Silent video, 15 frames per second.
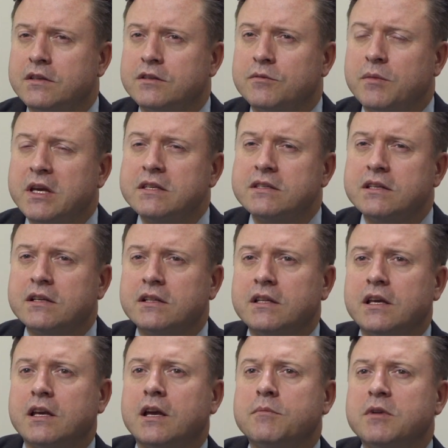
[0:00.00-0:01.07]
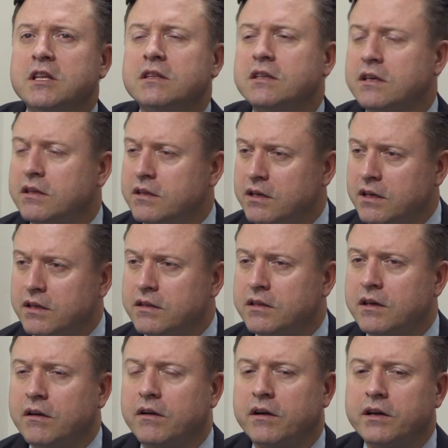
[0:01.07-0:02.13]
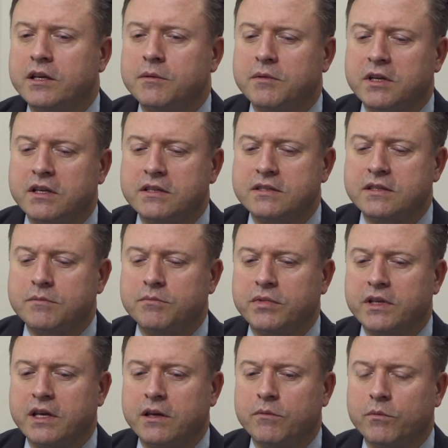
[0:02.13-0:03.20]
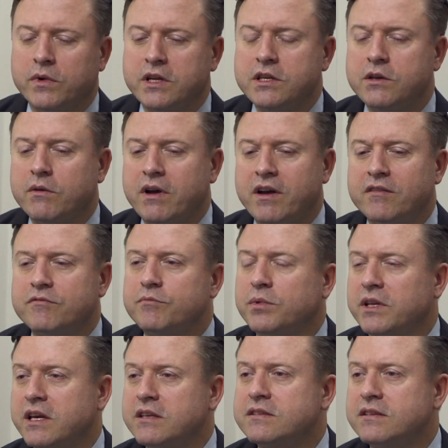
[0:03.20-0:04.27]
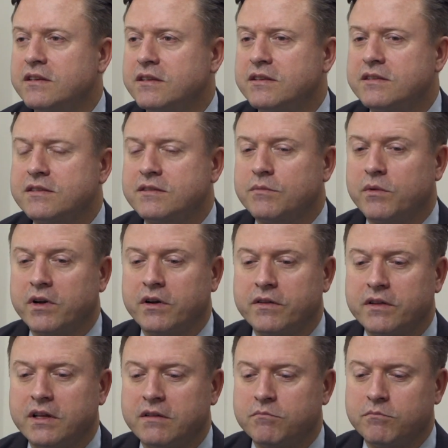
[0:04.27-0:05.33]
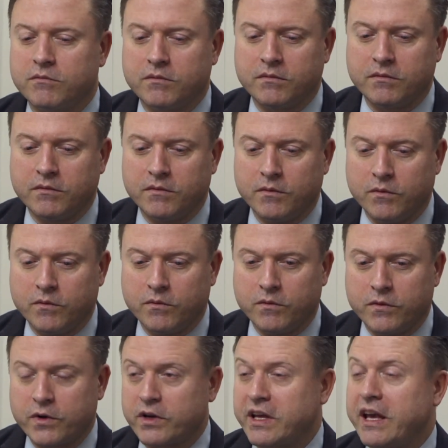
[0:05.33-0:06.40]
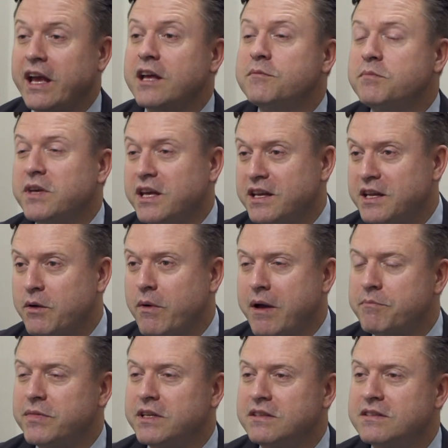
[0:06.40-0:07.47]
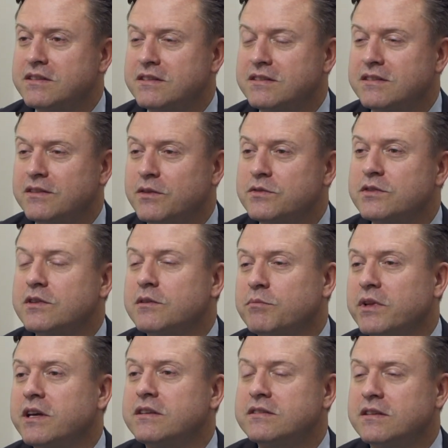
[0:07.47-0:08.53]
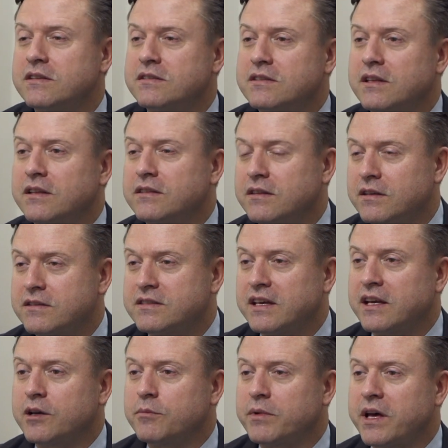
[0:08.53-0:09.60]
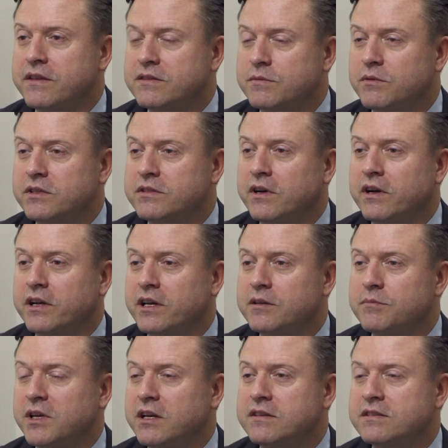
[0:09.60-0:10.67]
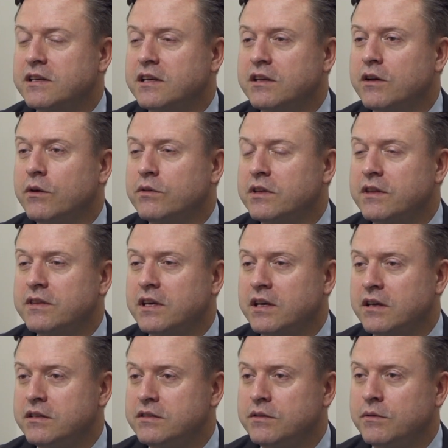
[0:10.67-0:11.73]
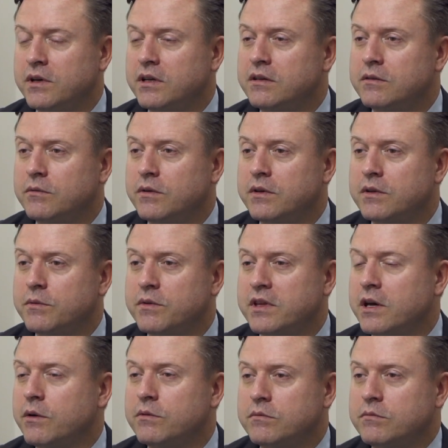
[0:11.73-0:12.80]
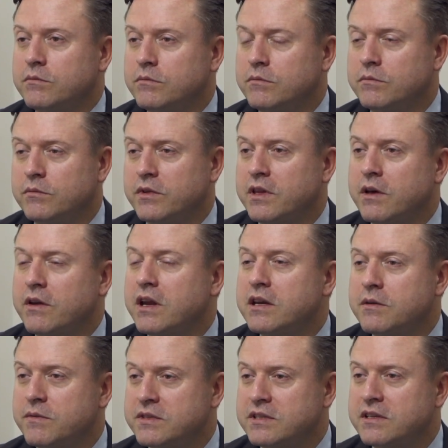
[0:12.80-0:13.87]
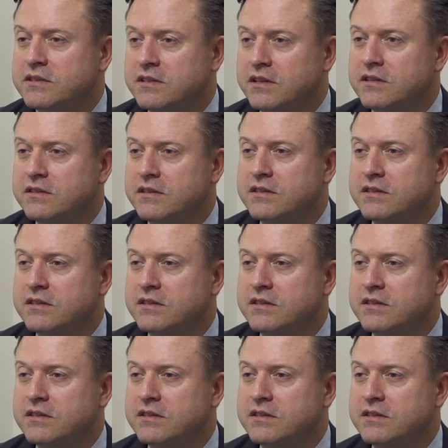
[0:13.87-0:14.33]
So basically, I mean, the argument is simply when you have places where there can't be any weapons, those are the places that the psychopaths will target because they know that they can do it without any resistance.